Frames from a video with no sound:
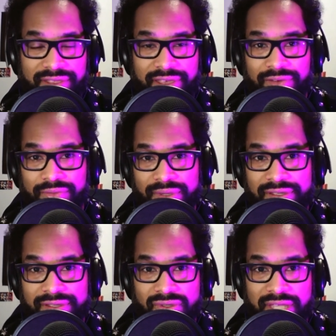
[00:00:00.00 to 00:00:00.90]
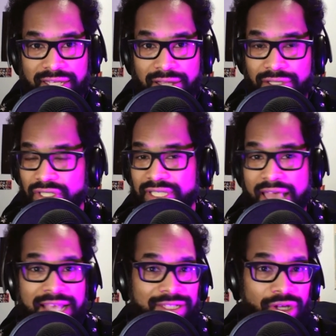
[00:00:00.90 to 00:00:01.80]
itself with these new technologies,
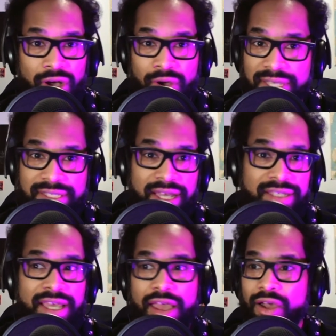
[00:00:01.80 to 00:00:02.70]
as it always does.